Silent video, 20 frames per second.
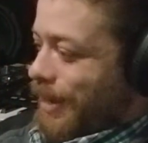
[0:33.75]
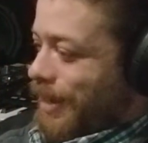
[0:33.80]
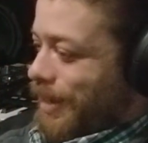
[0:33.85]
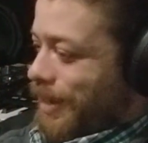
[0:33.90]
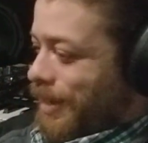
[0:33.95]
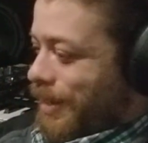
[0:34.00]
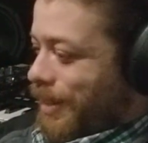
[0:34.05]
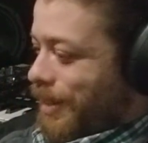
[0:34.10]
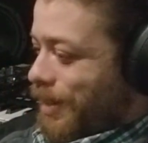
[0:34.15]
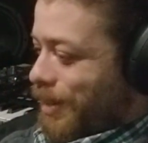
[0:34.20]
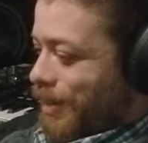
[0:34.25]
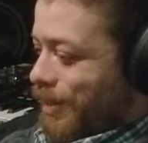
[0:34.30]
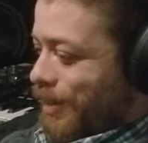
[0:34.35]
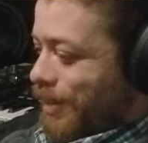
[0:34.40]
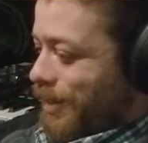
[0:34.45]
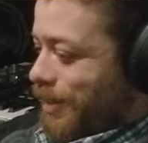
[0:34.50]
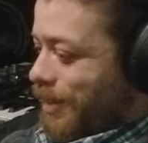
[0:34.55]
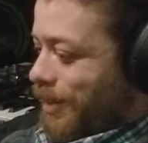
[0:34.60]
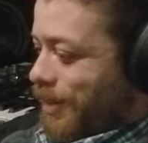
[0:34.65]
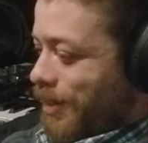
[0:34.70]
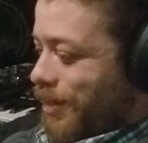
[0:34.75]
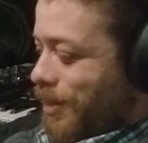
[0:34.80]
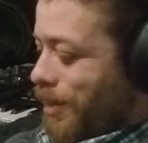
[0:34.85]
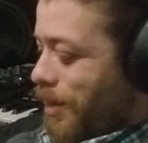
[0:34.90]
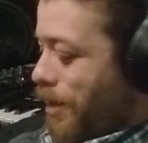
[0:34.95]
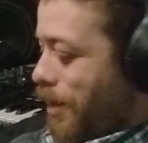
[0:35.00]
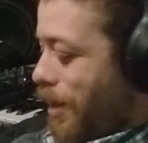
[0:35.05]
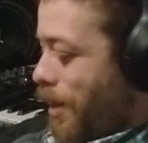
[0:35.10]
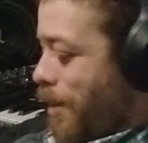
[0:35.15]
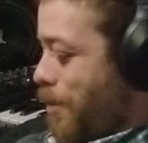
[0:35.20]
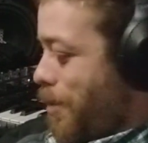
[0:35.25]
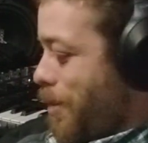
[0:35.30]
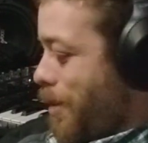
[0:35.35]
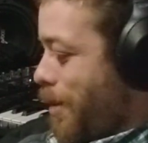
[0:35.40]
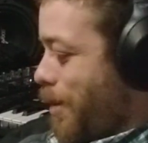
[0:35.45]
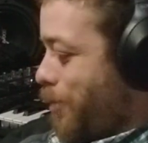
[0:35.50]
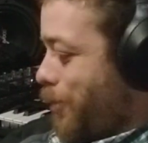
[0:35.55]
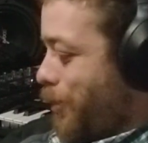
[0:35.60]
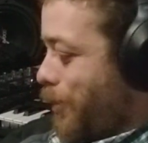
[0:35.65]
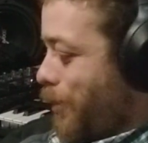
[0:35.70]
Uh, I
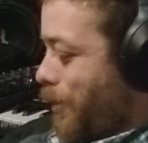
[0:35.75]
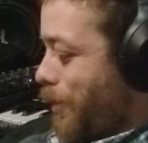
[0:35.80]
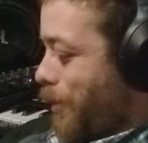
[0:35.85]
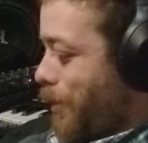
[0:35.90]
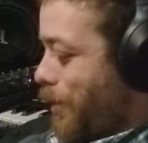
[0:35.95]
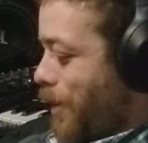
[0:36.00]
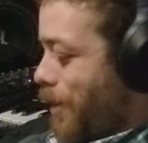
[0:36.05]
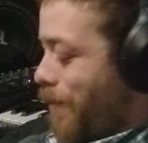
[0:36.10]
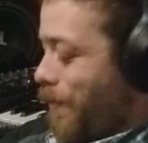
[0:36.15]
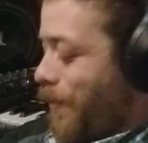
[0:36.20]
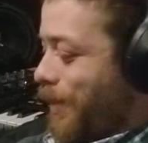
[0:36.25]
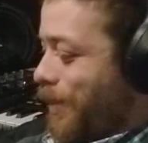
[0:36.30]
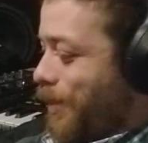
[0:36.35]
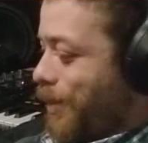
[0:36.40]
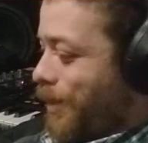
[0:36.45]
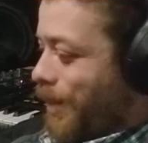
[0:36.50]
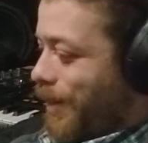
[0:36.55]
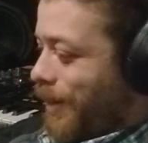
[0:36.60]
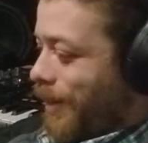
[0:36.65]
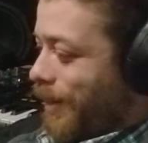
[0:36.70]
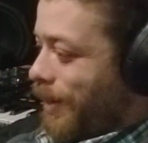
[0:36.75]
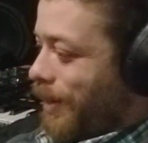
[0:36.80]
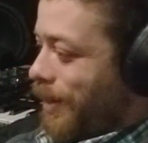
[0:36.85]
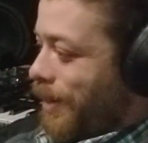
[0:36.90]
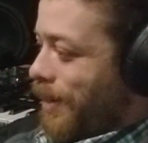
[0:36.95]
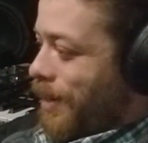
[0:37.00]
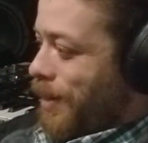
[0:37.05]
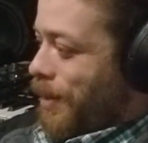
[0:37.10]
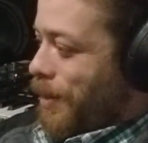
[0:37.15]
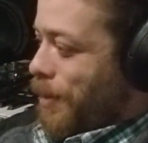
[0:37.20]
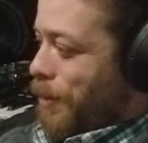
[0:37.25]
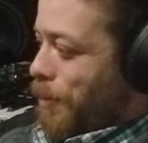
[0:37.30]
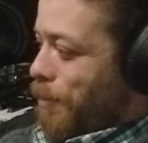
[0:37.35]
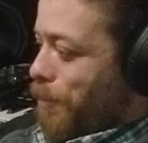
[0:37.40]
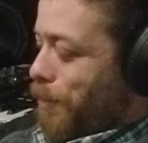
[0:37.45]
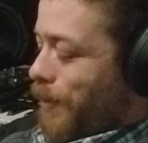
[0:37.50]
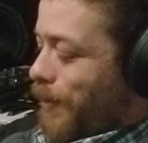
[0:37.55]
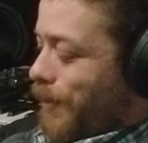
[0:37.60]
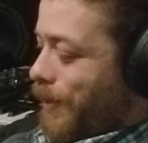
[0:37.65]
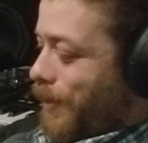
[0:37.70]
absolutely love this thing,
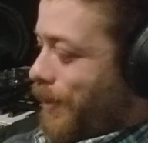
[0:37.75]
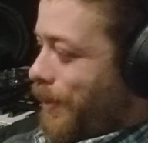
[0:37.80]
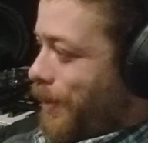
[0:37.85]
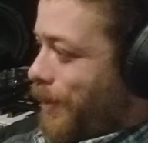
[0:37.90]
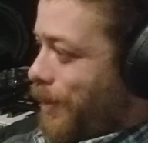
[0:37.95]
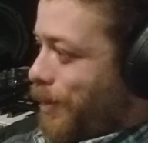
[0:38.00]
but